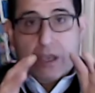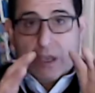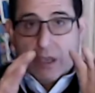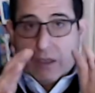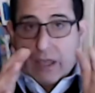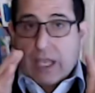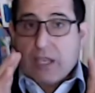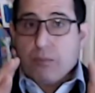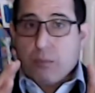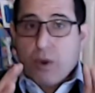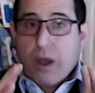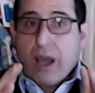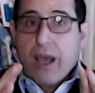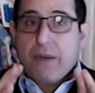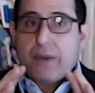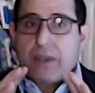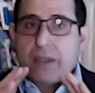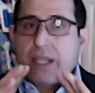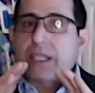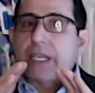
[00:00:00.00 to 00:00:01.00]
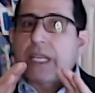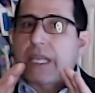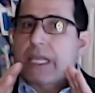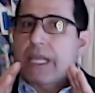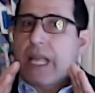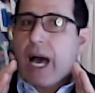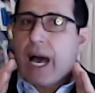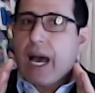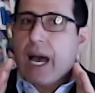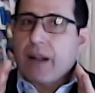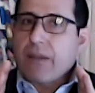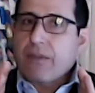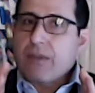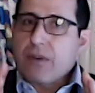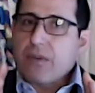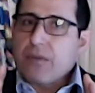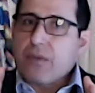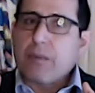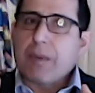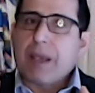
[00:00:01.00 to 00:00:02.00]
That's private. That's a lot of
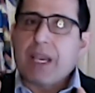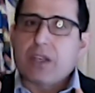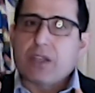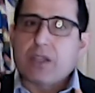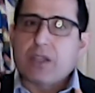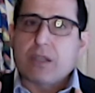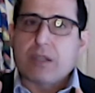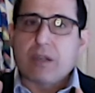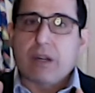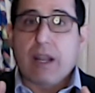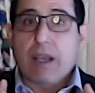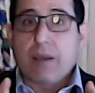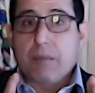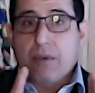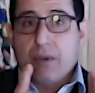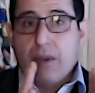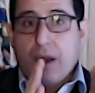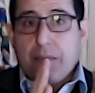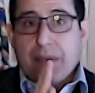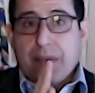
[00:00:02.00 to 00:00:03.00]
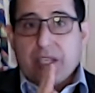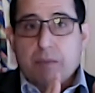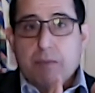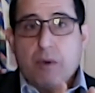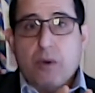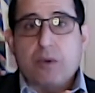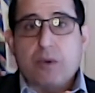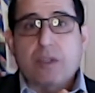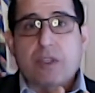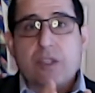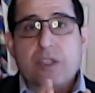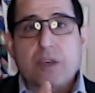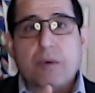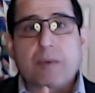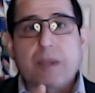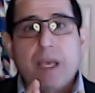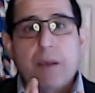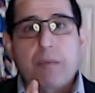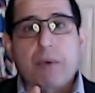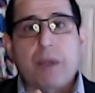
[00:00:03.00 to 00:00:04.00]
information. And I'm exposing some of
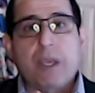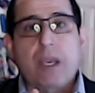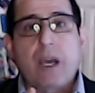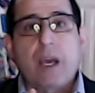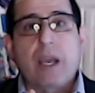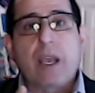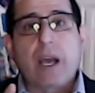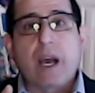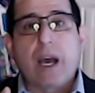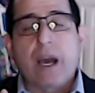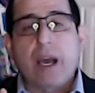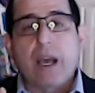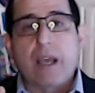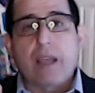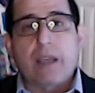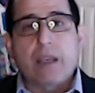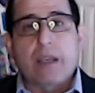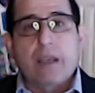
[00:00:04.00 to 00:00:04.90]
that PII